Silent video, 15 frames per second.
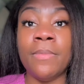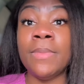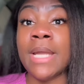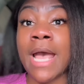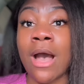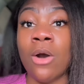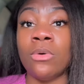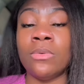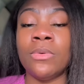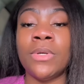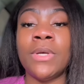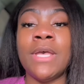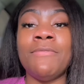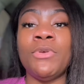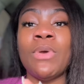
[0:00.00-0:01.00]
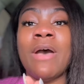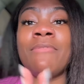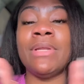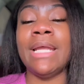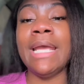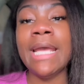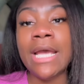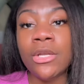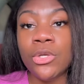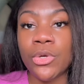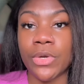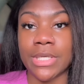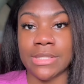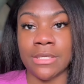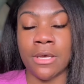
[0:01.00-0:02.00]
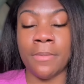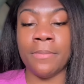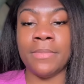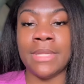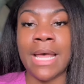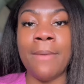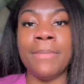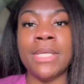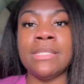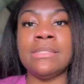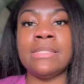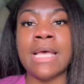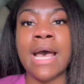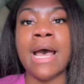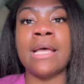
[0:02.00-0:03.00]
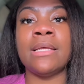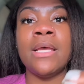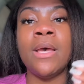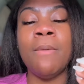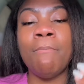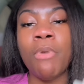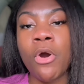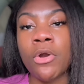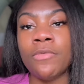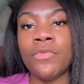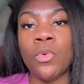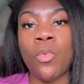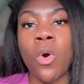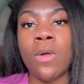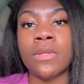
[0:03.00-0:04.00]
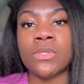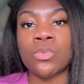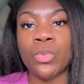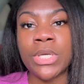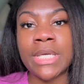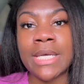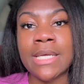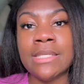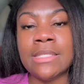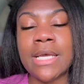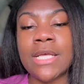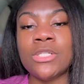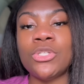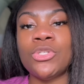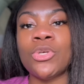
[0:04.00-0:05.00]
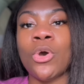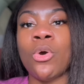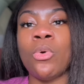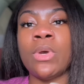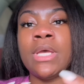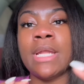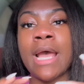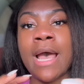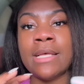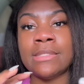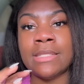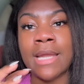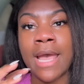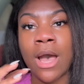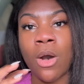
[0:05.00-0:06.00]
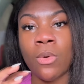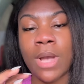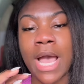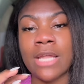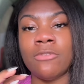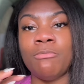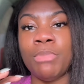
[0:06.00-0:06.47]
Now, if you have an aneurysm, that means that part of the wall is weakened, and so it has now kind of